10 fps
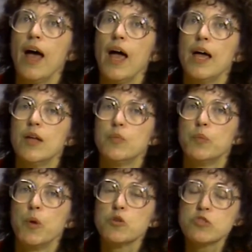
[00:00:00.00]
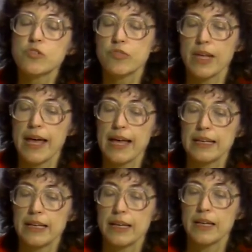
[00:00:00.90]
and most of
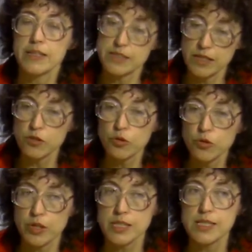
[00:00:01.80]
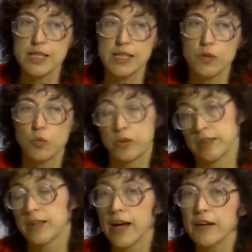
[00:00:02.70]
that is in New York City, with a
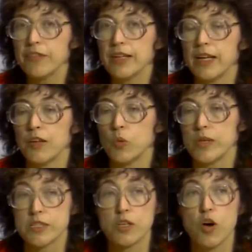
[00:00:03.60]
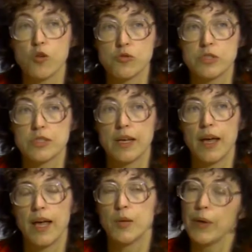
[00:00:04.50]
lot of it in the West Coast,
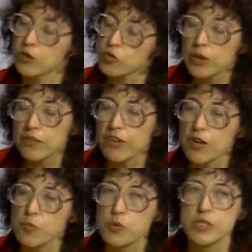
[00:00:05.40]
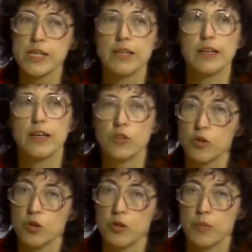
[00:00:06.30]
and about 25% in
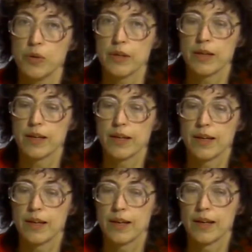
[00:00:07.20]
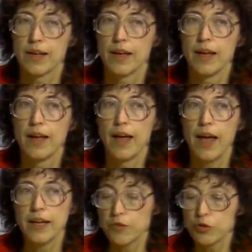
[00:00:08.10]
Europe.
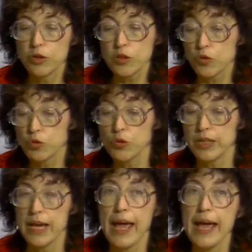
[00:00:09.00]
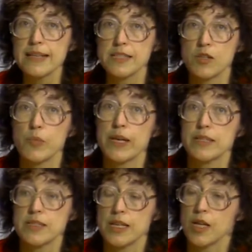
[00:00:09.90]
And if you look through the ads in the
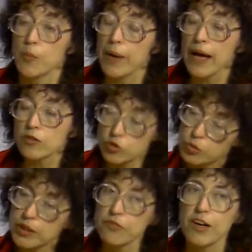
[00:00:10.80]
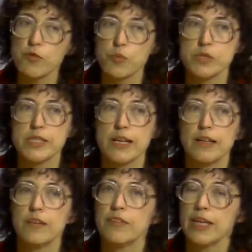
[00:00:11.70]
magazine, about 25%
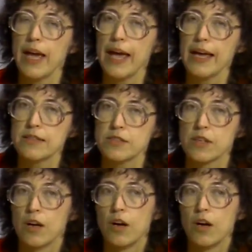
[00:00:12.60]
of the ads